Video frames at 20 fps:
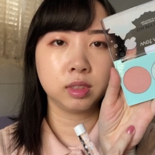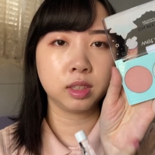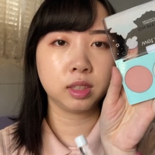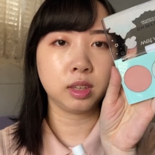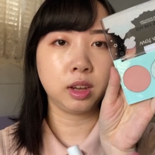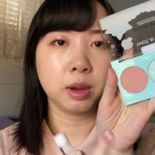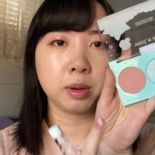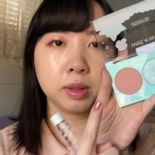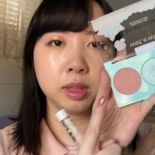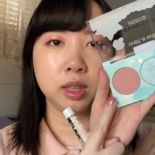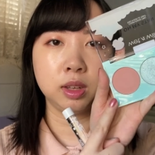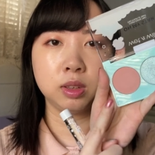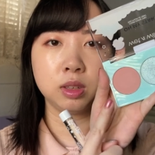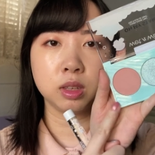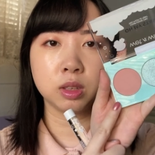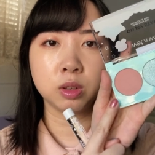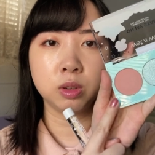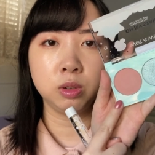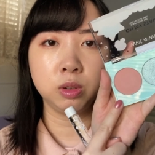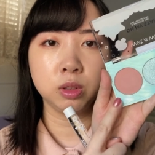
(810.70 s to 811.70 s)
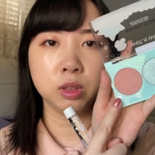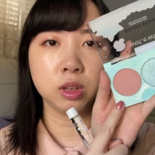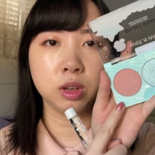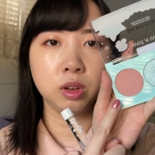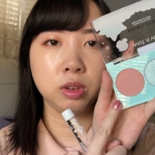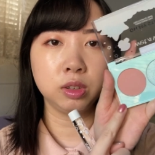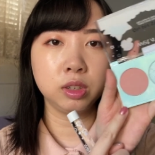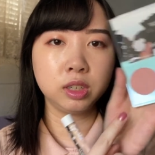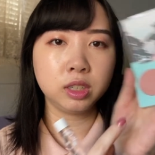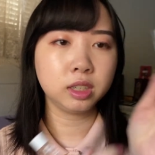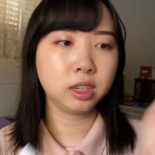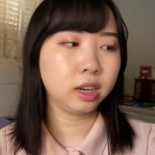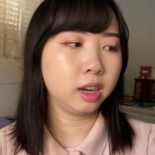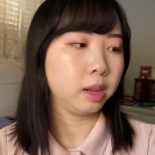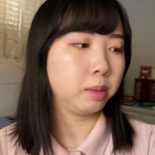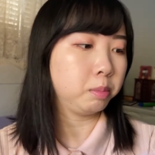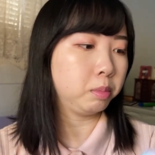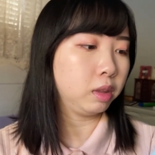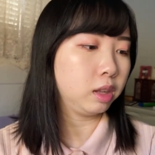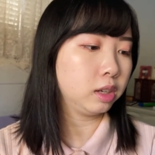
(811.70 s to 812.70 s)
So I'm gonna use this cool tone
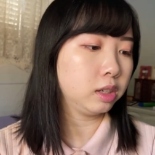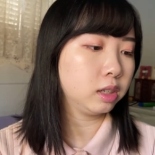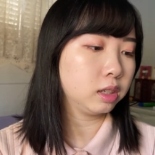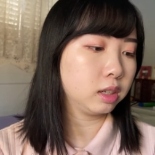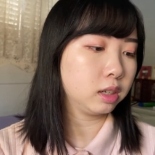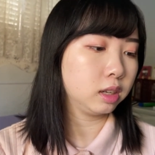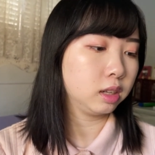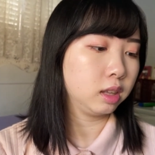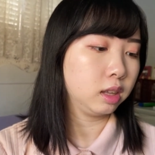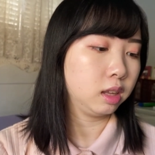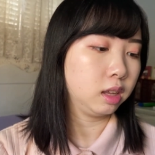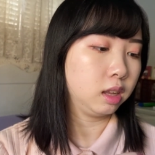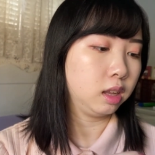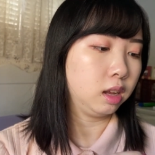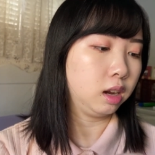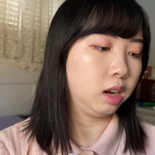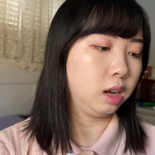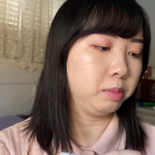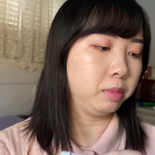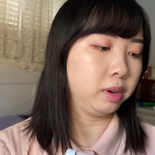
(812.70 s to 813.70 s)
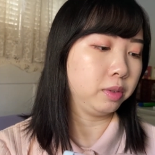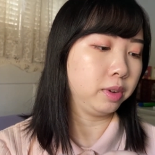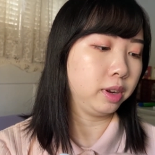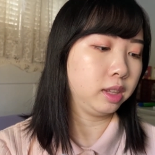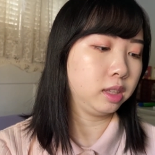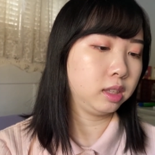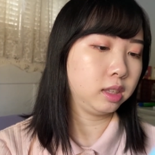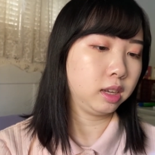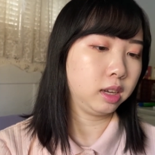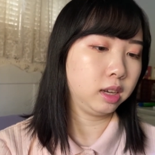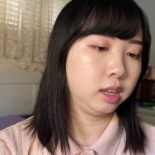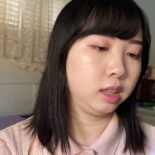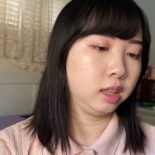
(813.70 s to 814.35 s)
shade blush on my right side.